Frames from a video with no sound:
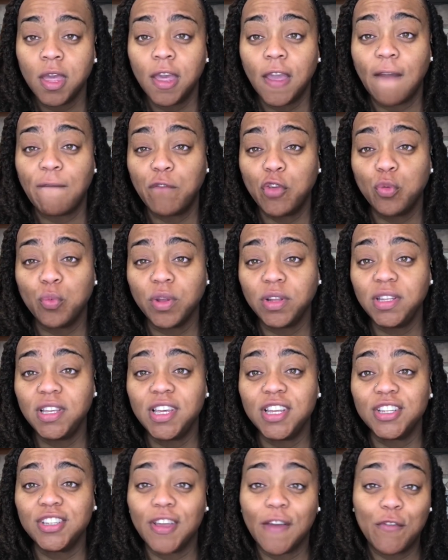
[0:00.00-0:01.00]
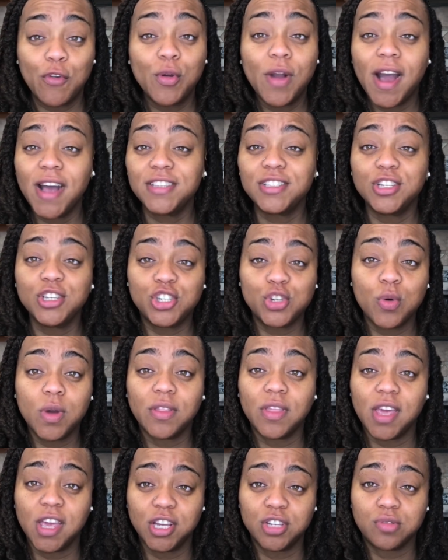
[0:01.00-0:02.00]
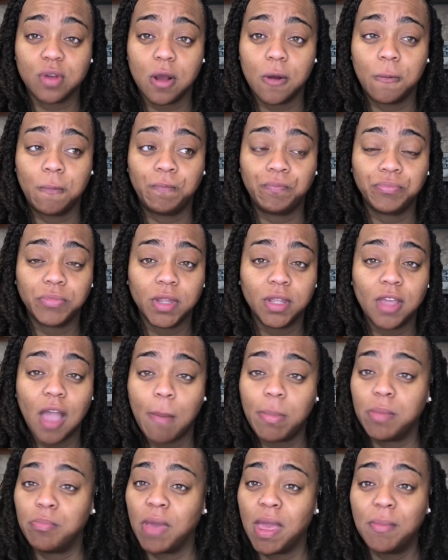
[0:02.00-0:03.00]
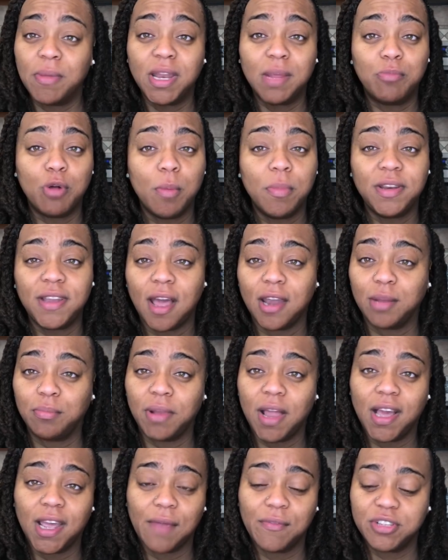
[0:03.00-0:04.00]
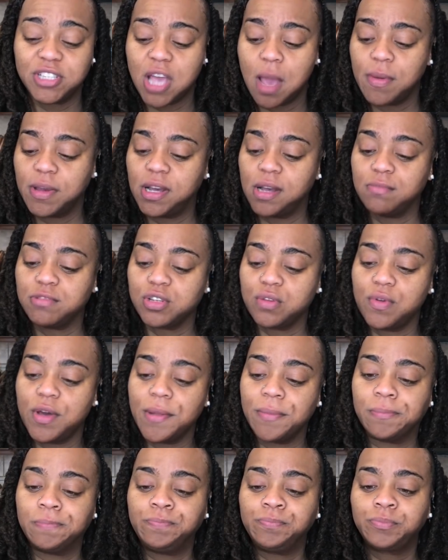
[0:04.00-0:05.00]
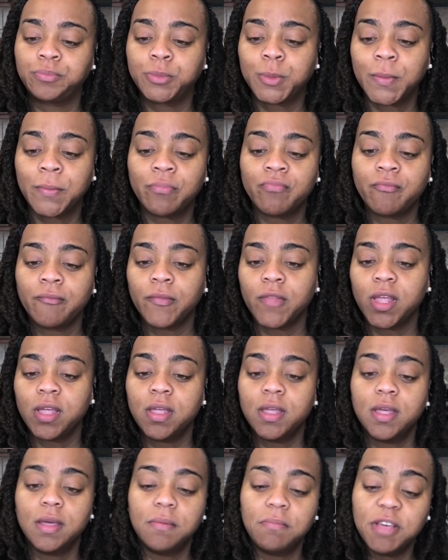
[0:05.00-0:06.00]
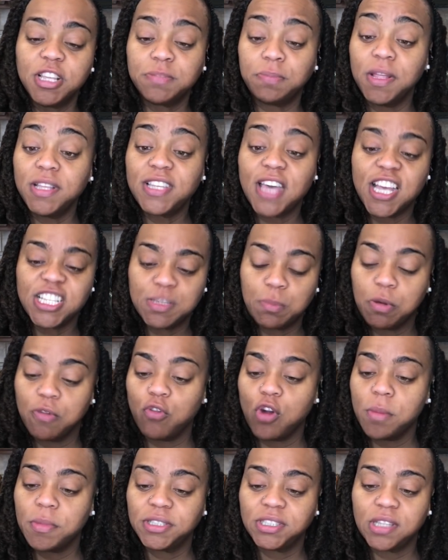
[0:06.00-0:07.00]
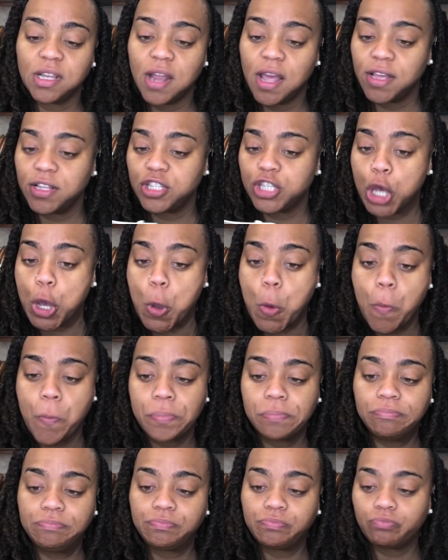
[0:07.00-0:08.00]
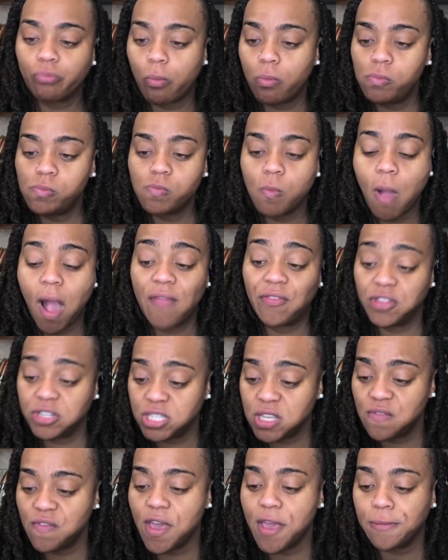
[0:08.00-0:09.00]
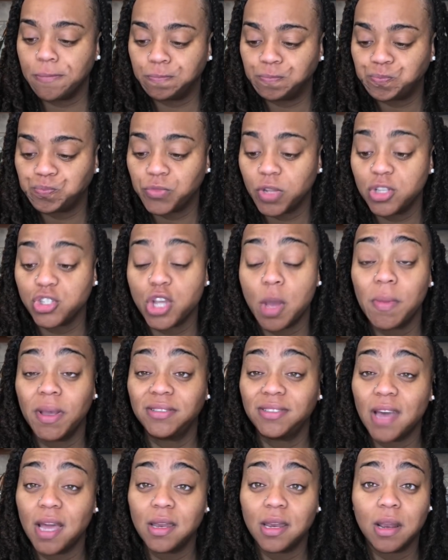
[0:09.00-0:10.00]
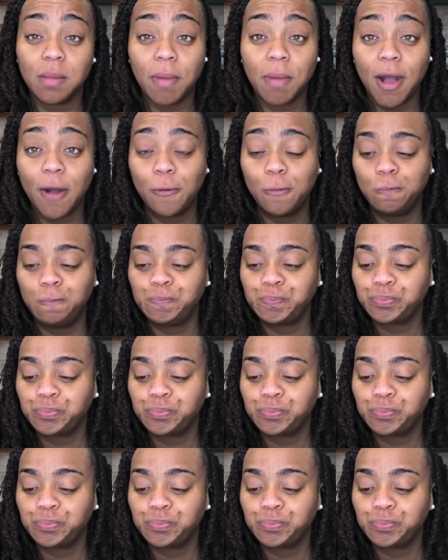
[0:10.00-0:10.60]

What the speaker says: If you guys enjoy the intro, y'all be beaming and booming down the block every time it comes on. Miss Bliss has a performance tonight, so at this event. So I'm excited about